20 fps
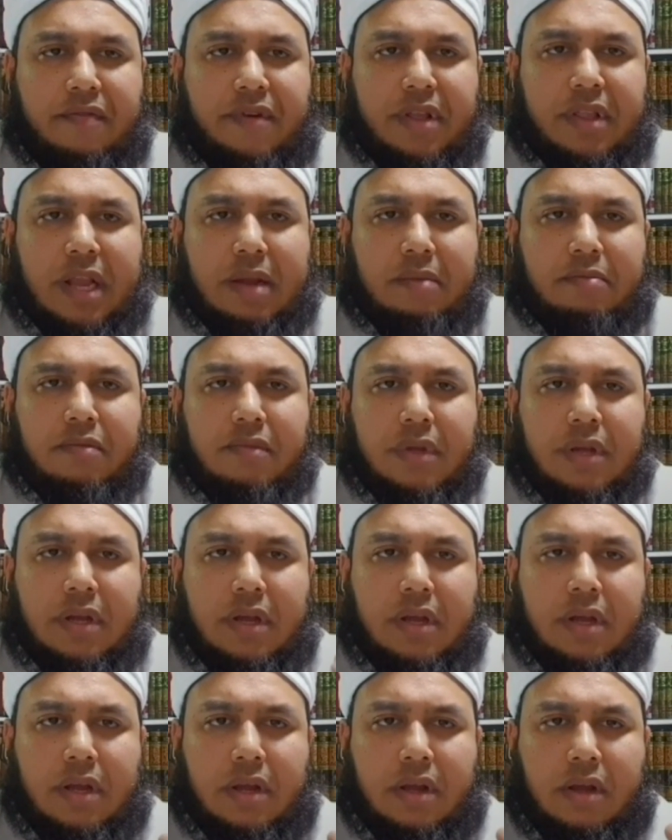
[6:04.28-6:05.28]
Every time
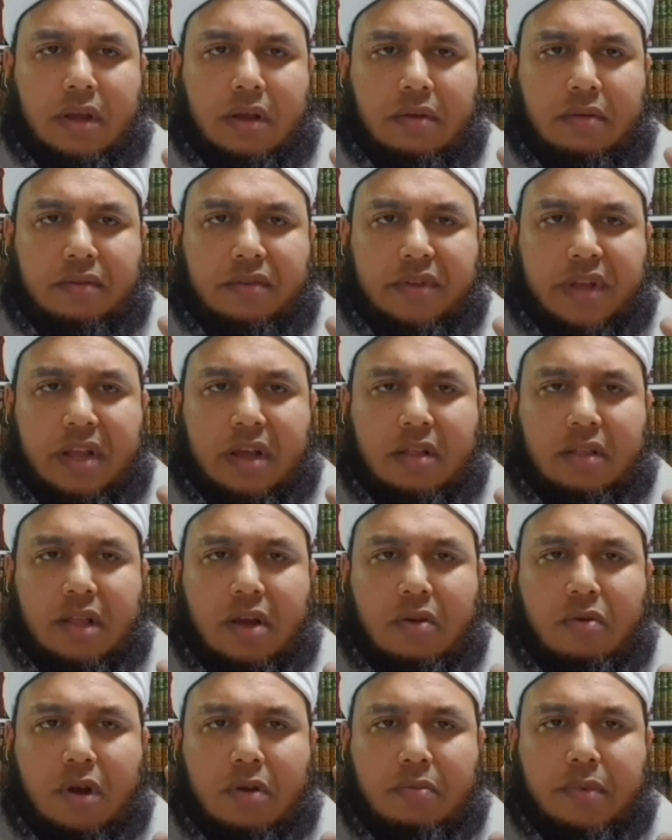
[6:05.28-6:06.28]
saying
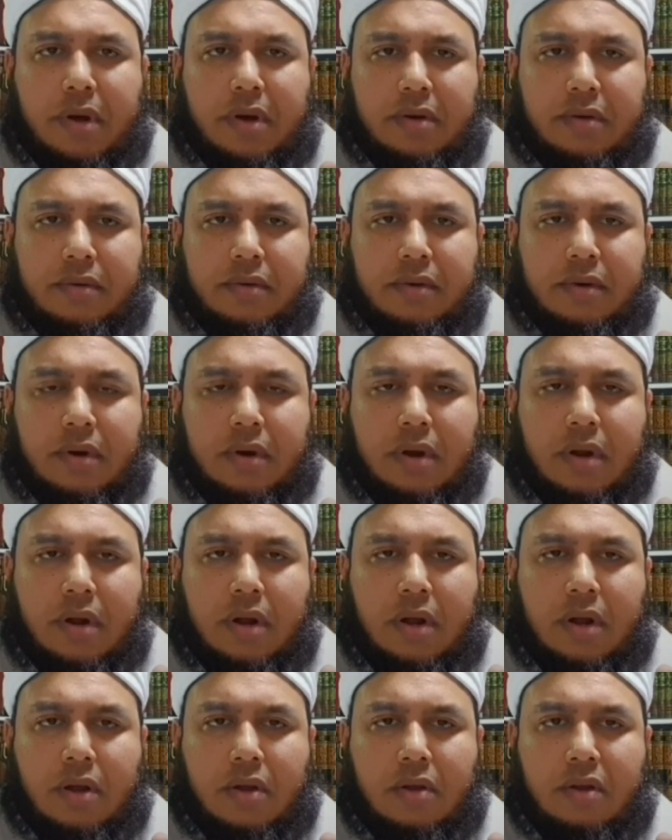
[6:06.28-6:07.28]
Allahu Akbar,
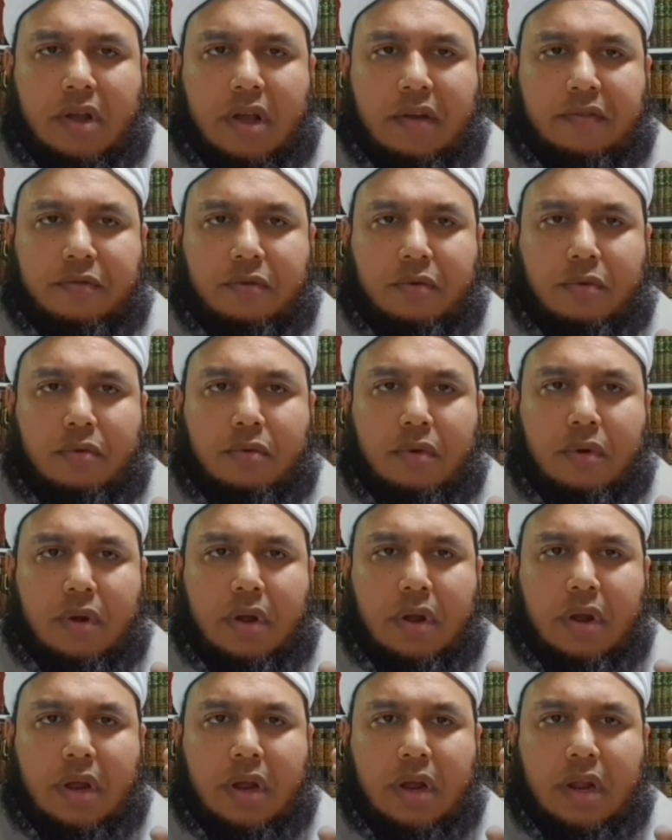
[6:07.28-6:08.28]
you have to
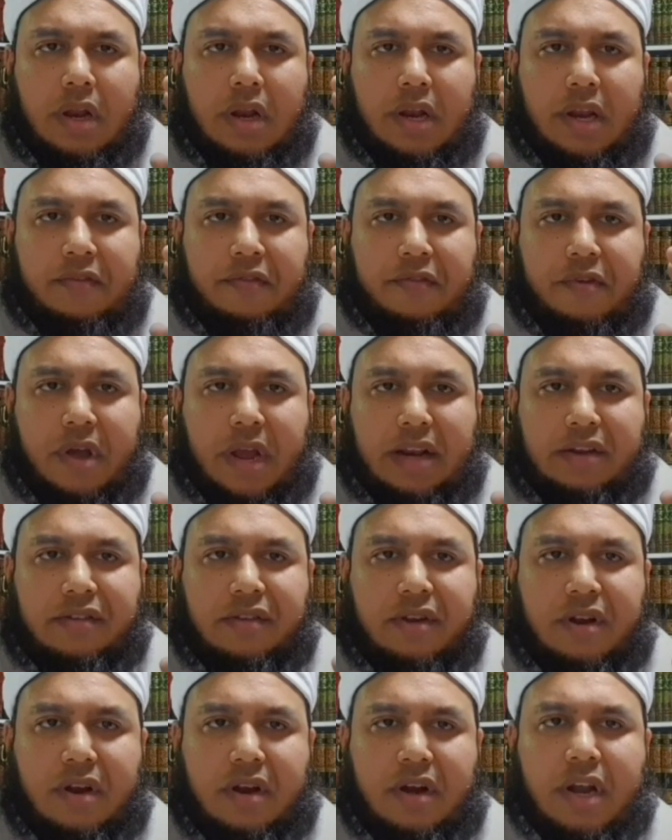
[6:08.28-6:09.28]
leave your
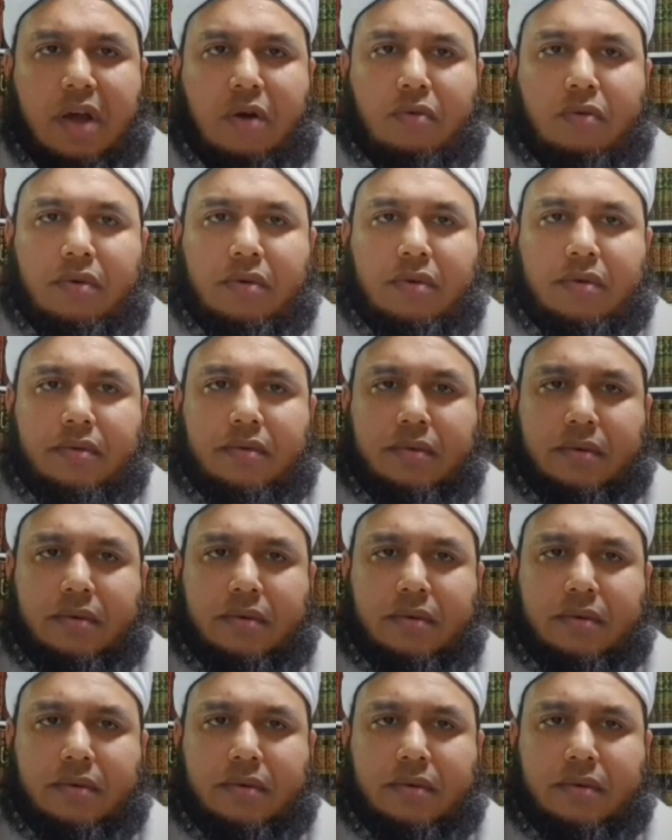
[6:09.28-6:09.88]
hands down.